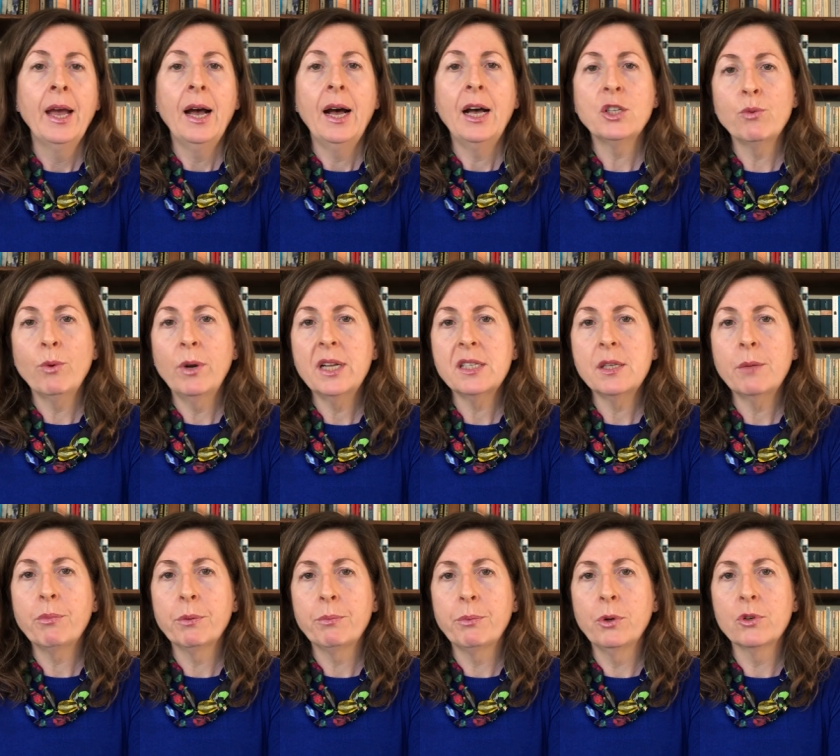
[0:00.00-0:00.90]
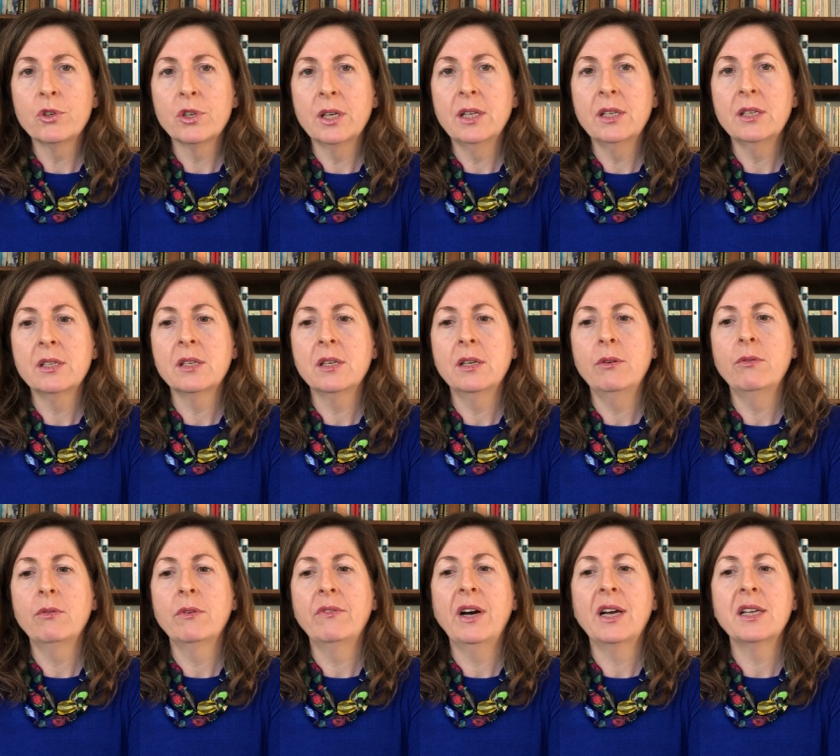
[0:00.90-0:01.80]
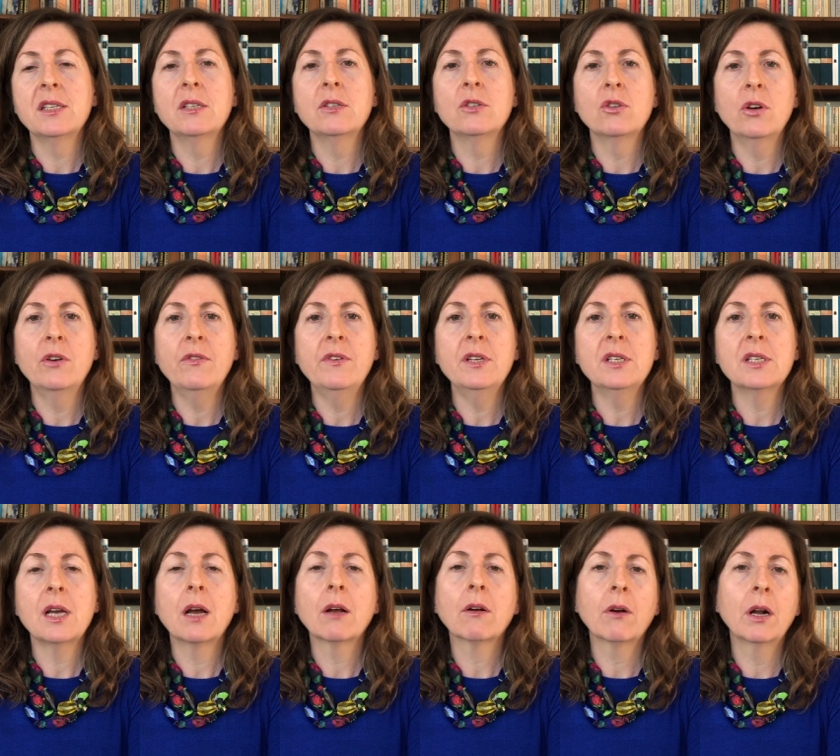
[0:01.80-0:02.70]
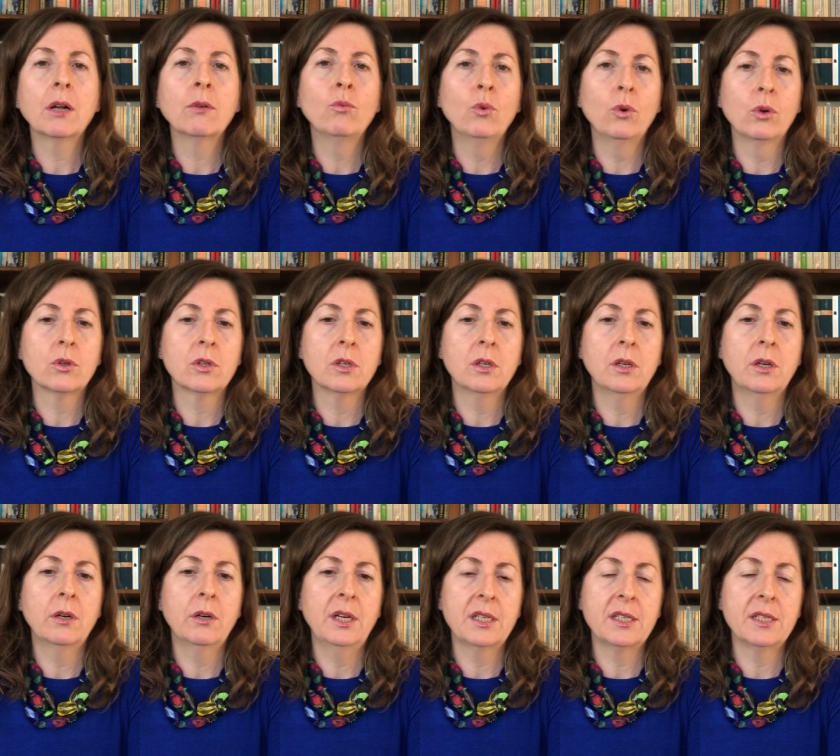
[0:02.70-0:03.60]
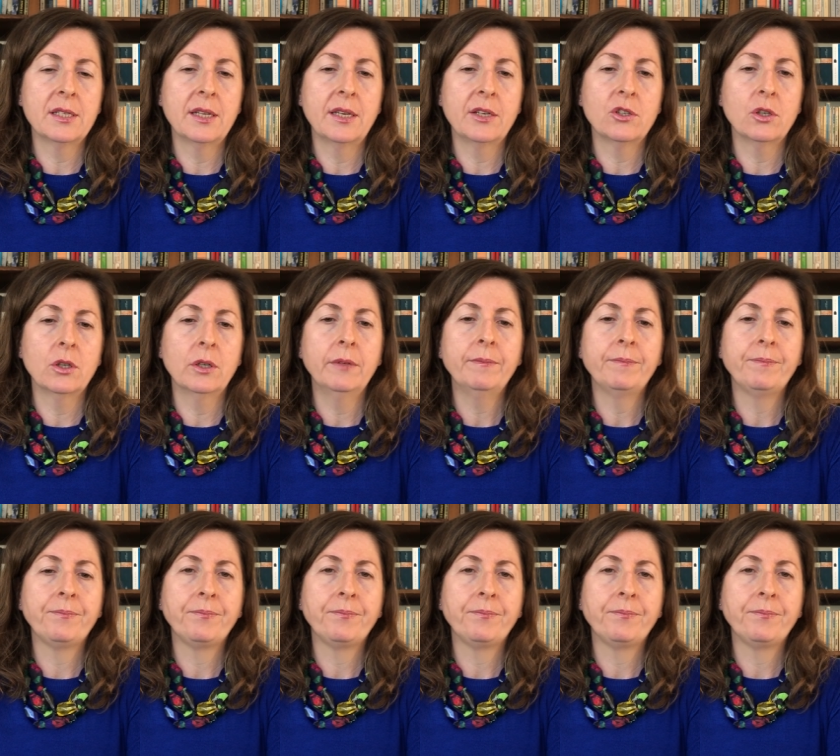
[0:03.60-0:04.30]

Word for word: as well as the proposals uh, revising surface and groundwater legislation.